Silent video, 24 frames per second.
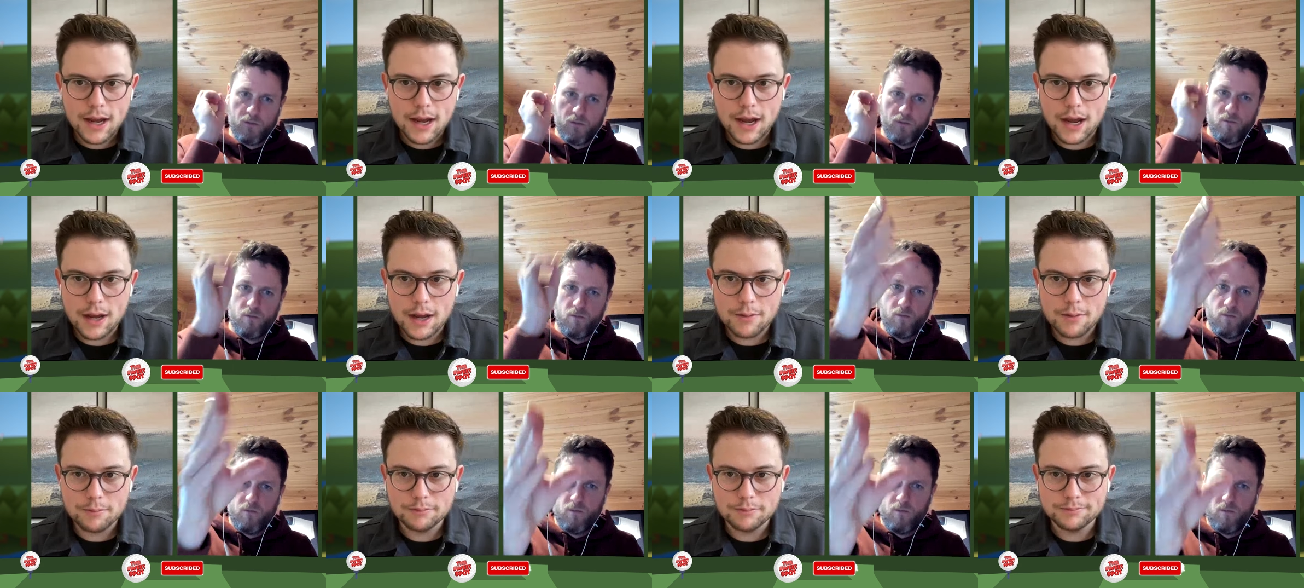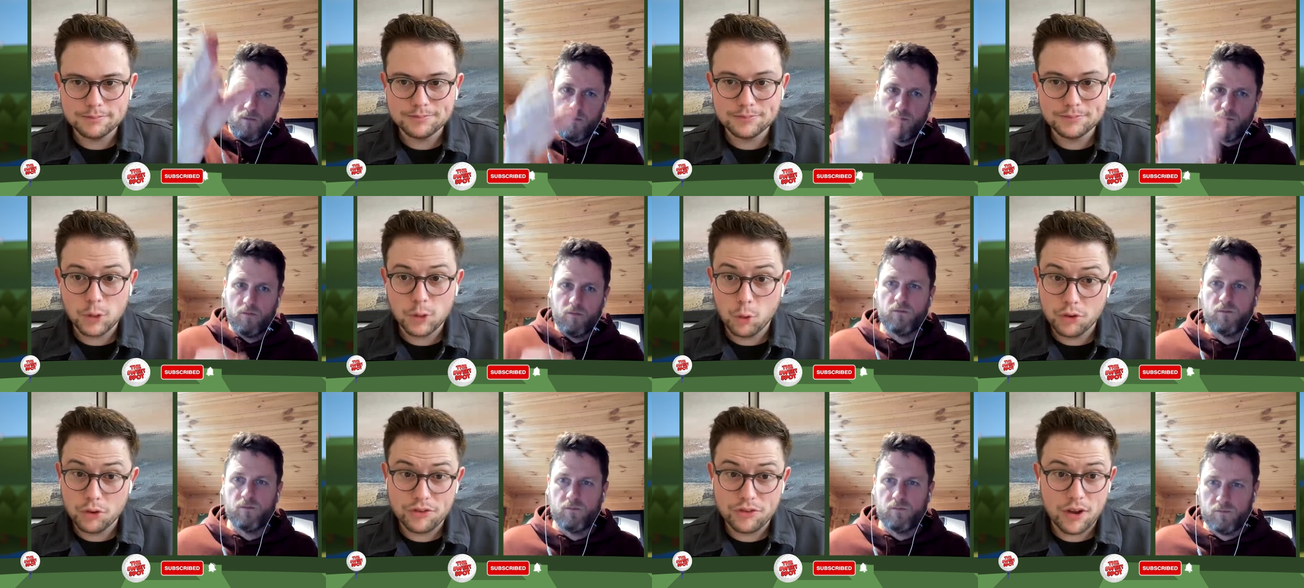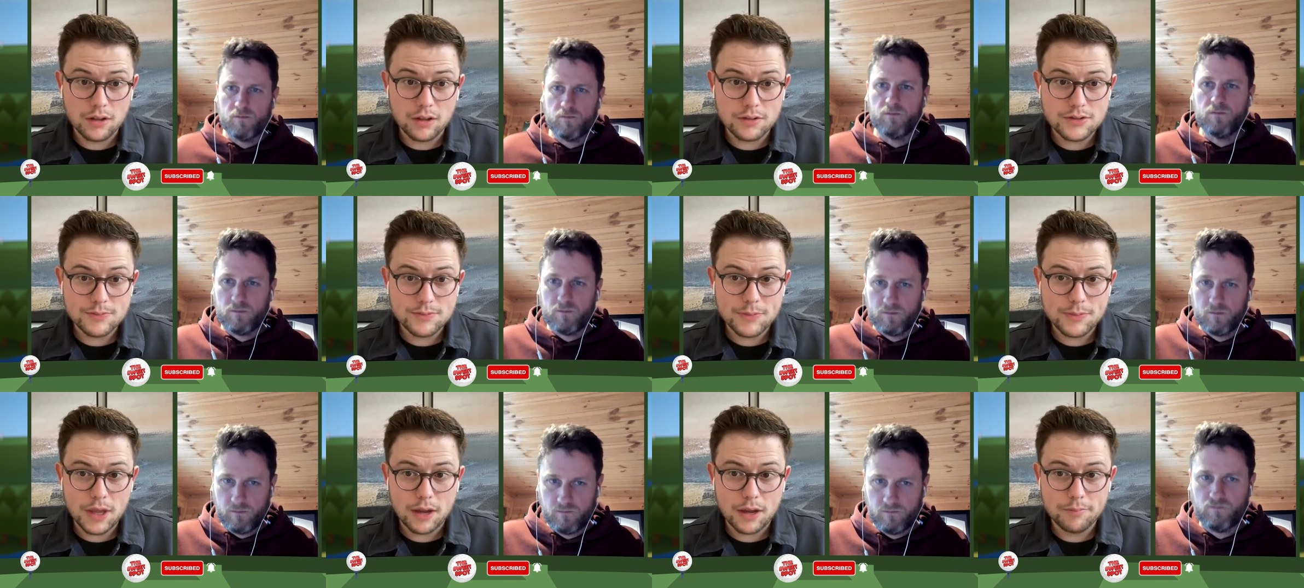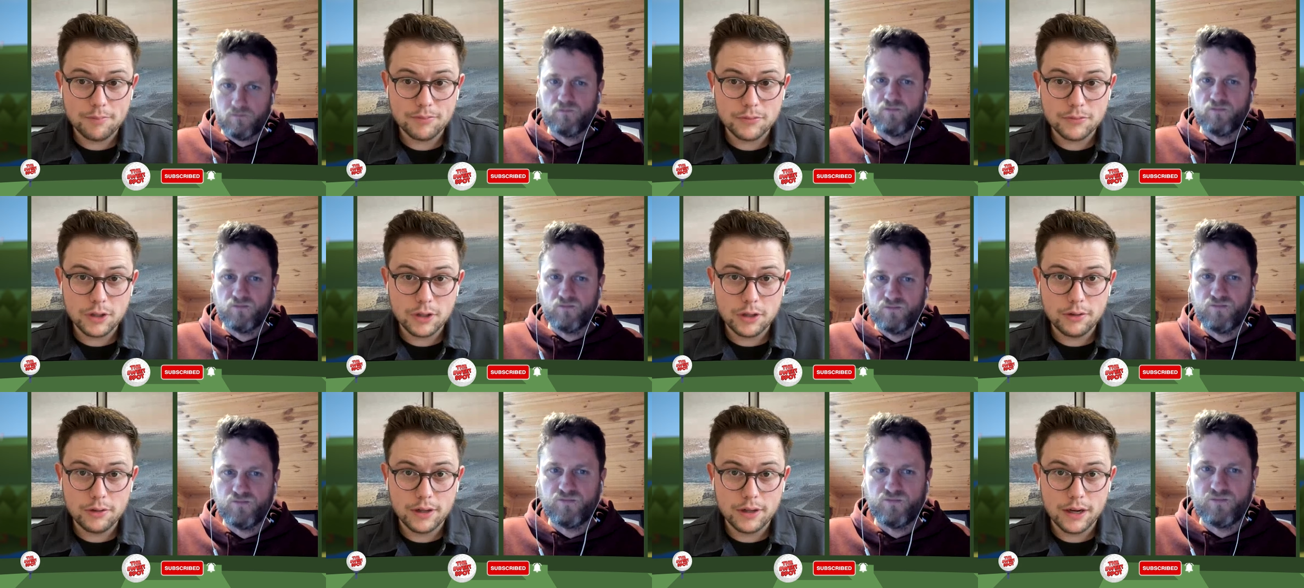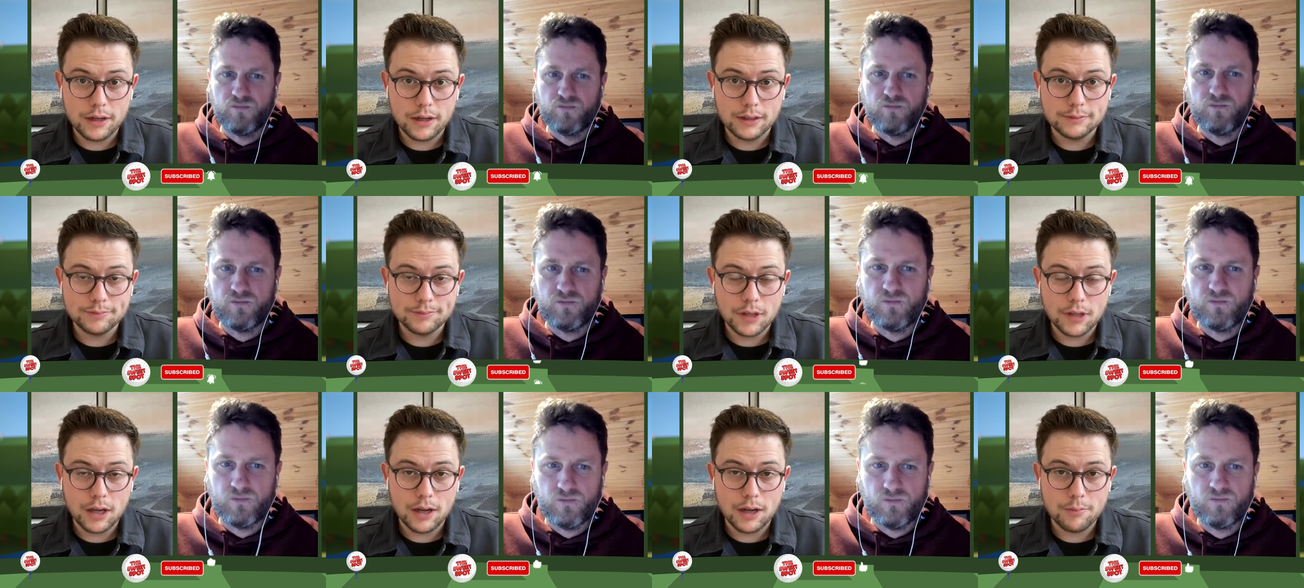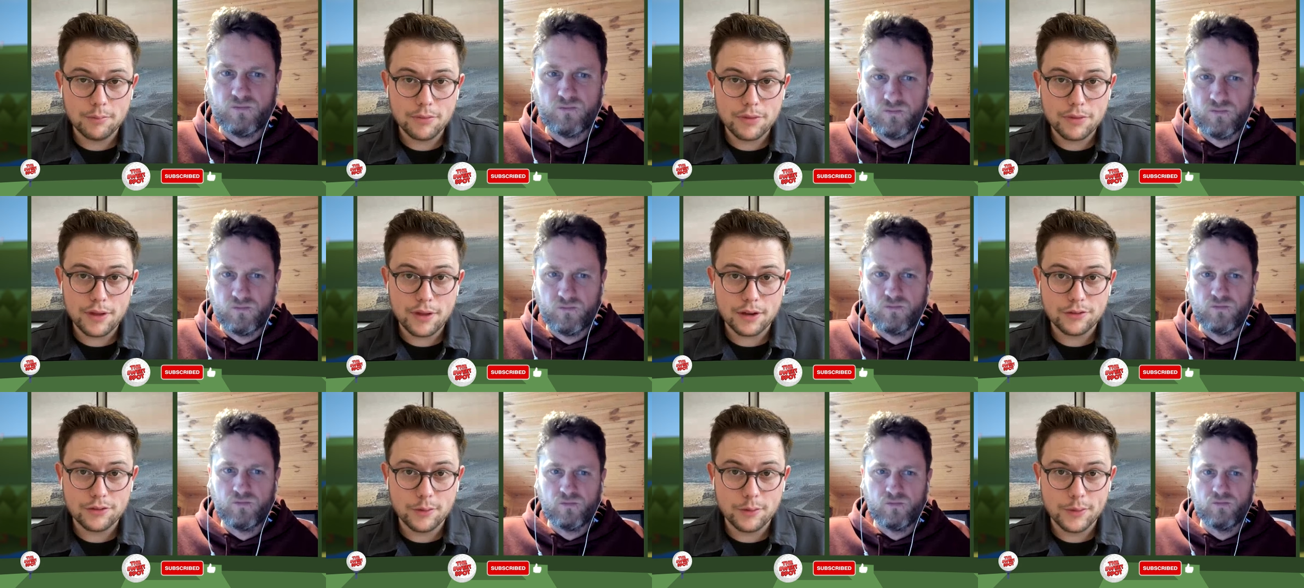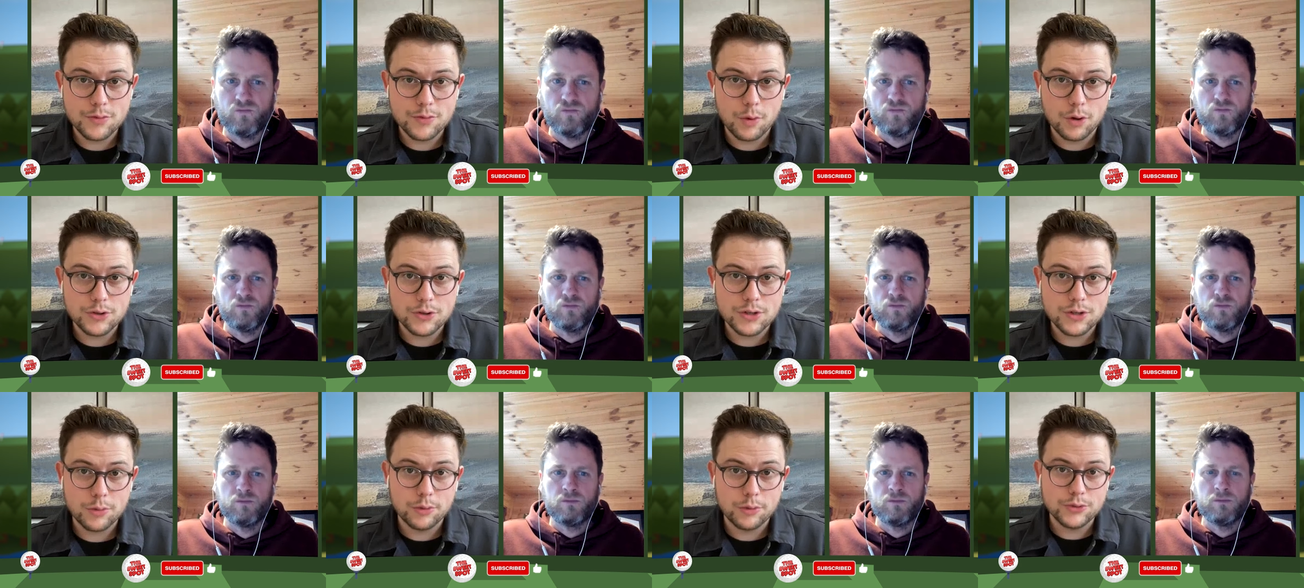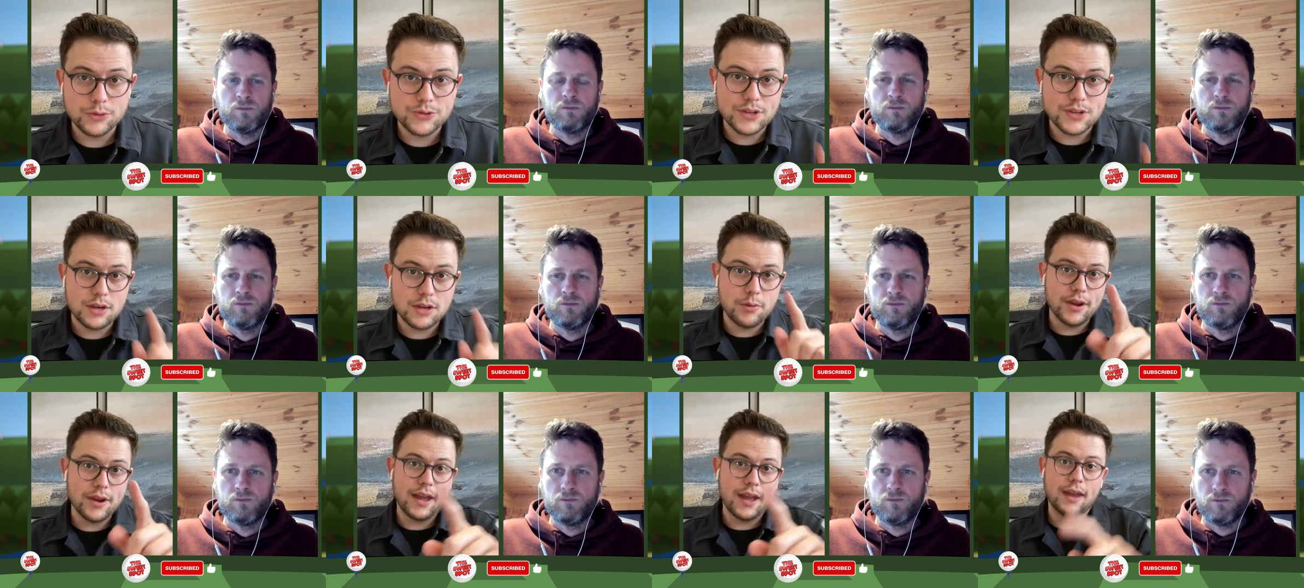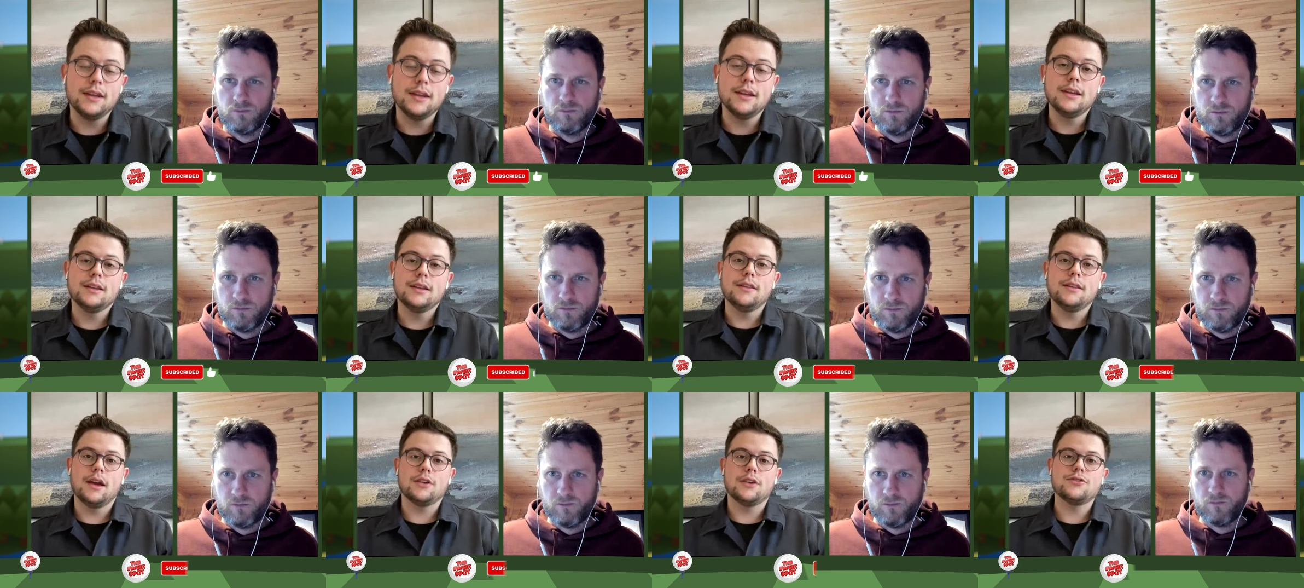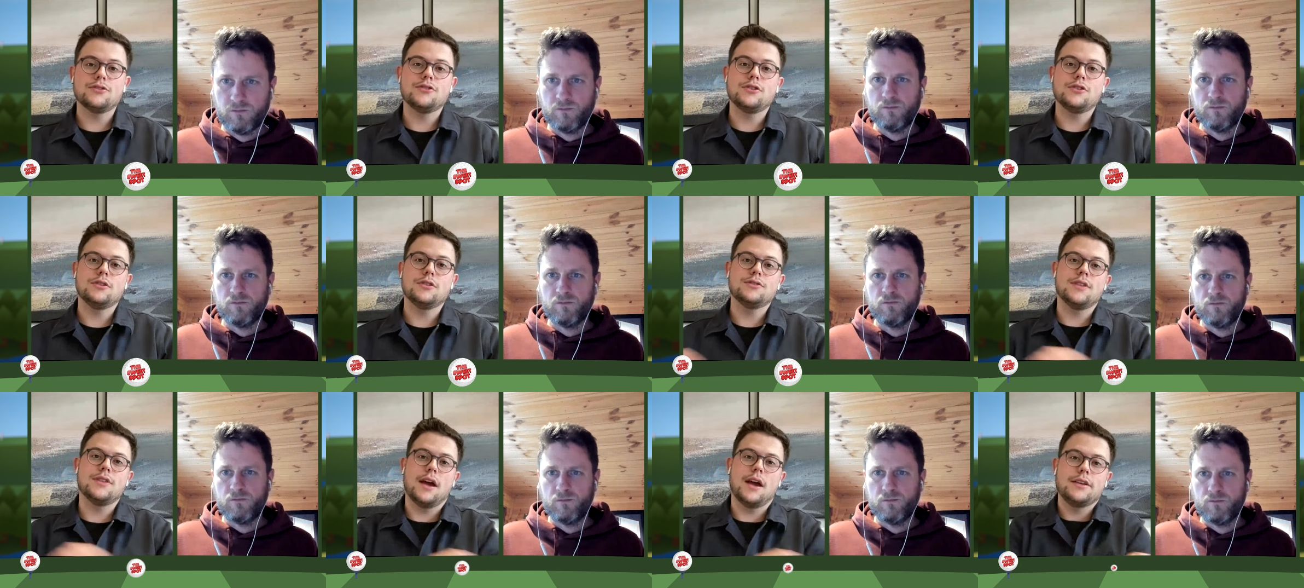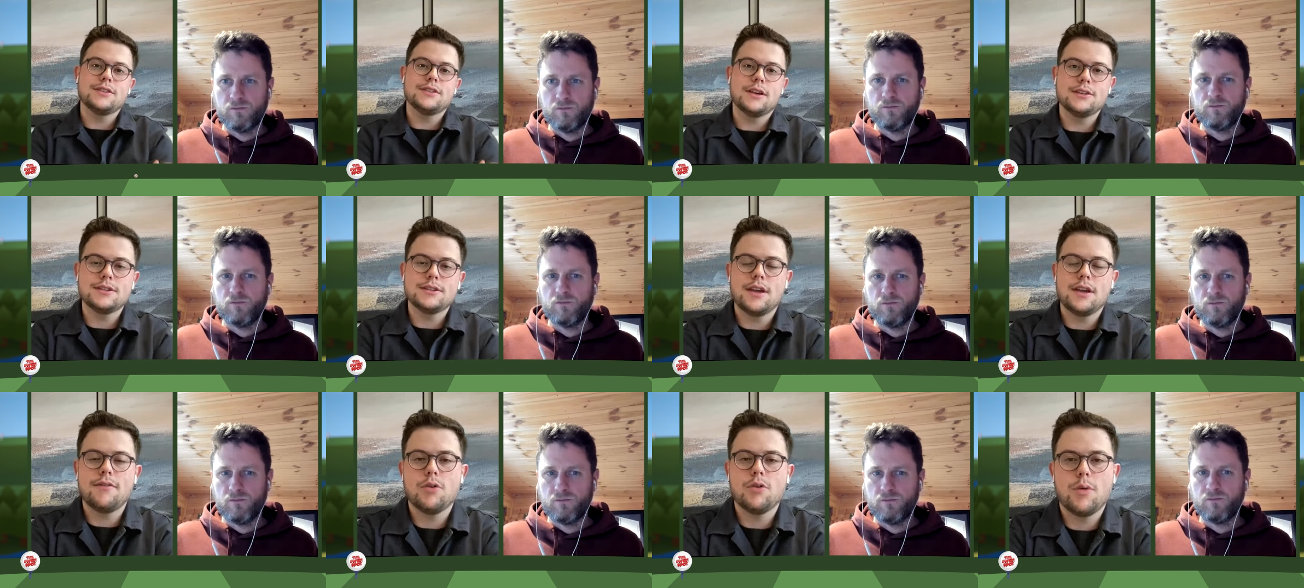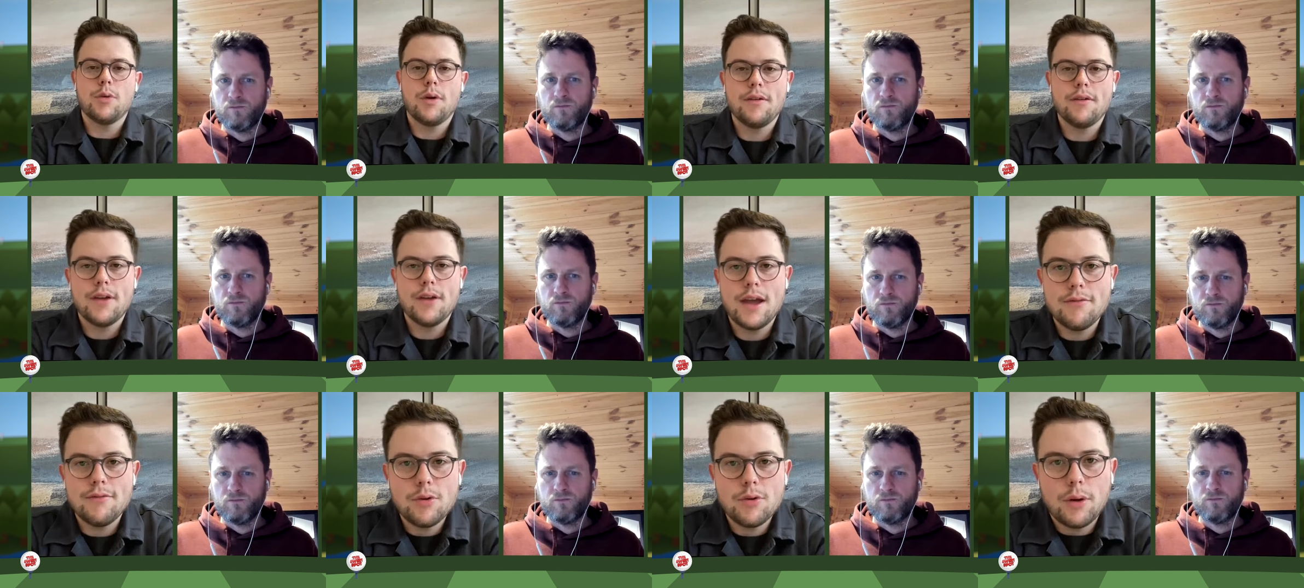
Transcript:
Speaker 1: Um, all the darts. Yeah, Luke Littler. Um, thanks very much for watching. We'll see you again next Tuesday. Stay safe, everyone.